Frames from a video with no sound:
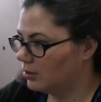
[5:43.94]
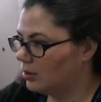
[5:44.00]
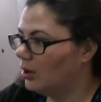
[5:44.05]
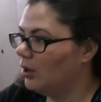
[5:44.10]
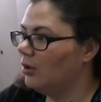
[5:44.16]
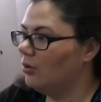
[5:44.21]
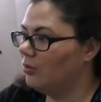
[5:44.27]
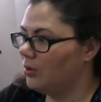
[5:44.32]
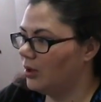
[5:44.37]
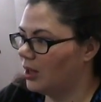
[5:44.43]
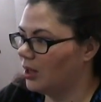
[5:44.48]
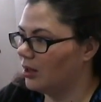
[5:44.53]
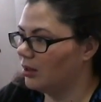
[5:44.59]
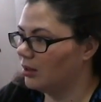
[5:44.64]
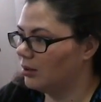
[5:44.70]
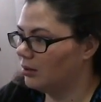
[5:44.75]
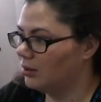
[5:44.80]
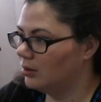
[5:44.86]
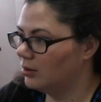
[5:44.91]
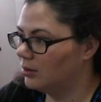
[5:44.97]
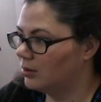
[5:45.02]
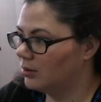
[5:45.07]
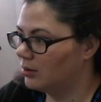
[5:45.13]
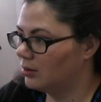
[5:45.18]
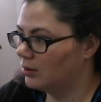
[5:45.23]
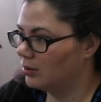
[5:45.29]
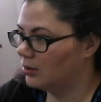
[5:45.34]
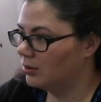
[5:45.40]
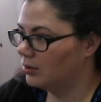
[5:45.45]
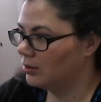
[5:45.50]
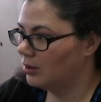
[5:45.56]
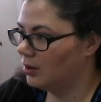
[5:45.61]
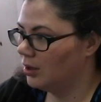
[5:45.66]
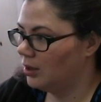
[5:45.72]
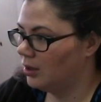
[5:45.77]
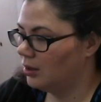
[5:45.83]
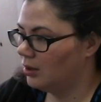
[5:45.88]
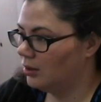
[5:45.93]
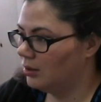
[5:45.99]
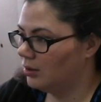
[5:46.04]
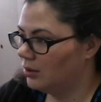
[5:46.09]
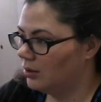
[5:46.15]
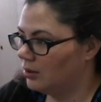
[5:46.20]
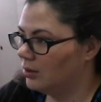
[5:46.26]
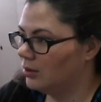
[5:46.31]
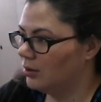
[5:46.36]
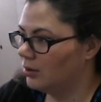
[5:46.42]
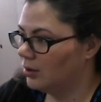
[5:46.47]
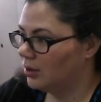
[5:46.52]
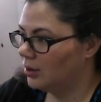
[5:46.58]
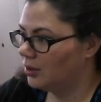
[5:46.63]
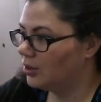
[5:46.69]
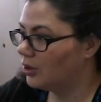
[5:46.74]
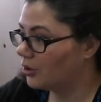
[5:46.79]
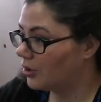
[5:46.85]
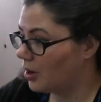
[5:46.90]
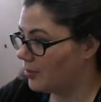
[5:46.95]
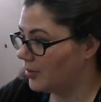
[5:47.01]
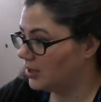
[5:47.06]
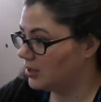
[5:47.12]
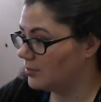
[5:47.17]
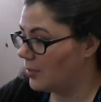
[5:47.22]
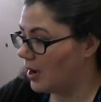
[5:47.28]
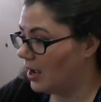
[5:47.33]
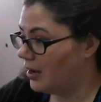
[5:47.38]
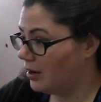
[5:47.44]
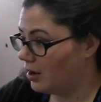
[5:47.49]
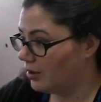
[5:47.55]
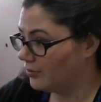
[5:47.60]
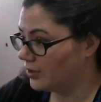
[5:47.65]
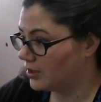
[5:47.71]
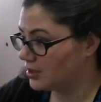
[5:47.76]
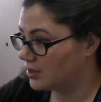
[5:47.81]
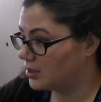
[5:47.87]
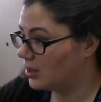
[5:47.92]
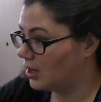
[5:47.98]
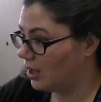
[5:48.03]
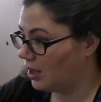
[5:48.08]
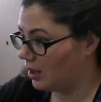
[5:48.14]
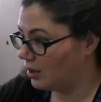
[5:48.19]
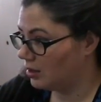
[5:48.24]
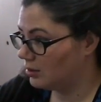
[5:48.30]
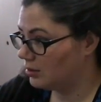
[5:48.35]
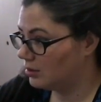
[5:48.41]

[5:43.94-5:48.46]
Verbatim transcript: Okay. You know. They're coming to my office today.